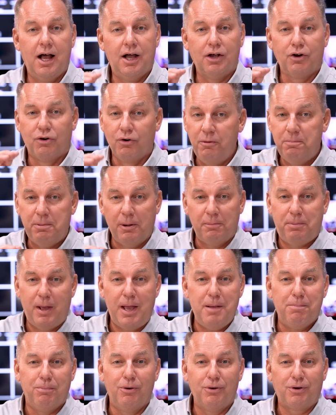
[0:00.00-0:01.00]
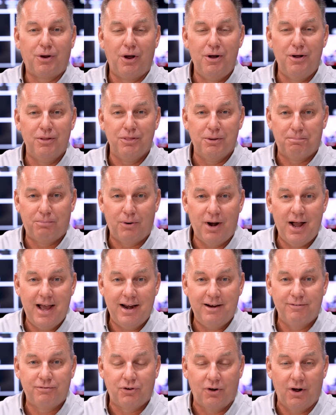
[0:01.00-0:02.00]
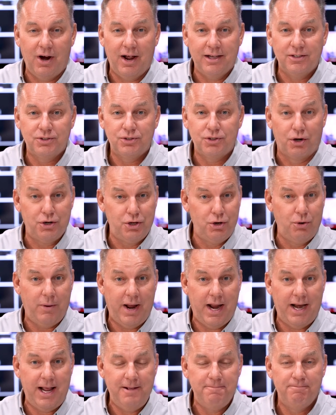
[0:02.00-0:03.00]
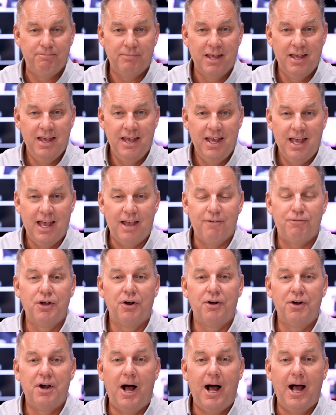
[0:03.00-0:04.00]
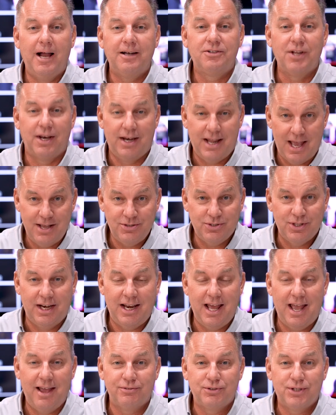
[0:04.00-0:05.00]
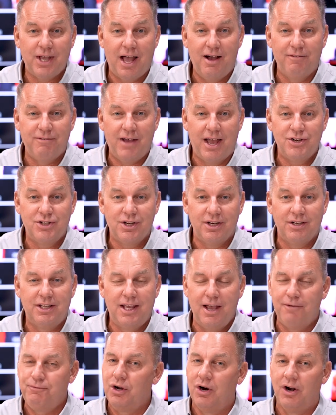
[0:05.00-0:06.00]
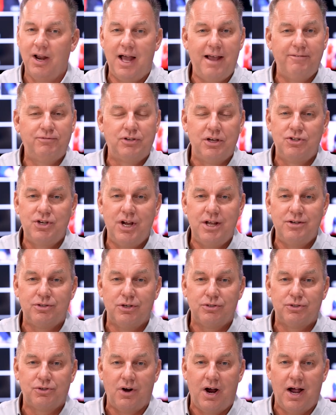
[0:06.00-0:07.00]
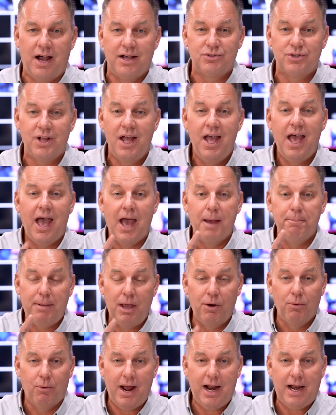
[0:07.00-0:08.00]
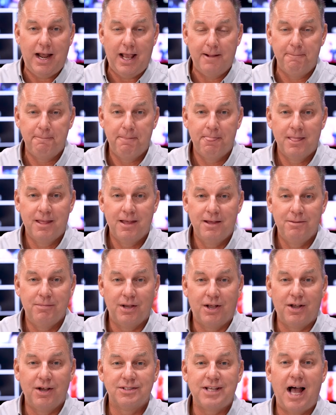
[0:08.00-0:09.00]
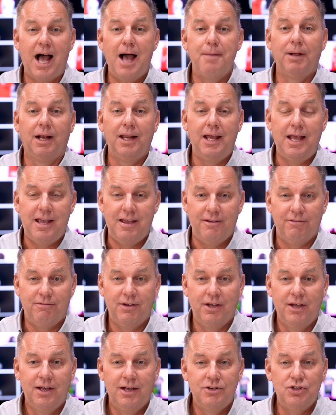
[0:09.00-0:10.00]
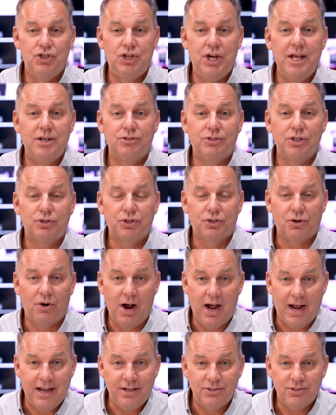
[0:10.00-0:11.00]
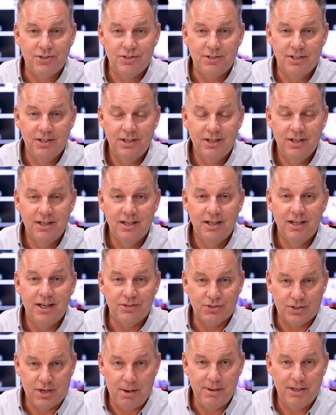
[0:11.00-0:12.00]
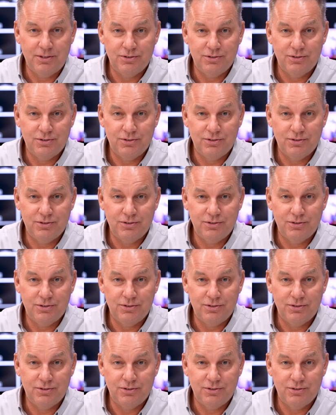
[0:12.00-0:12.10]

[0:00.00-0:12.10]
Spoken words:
group of people called the Bride of Christ. Are you ready? If you're not, today's the day of salvation. Give your life to Jesus Christ and be ready, because I believe Jesus Christ is coming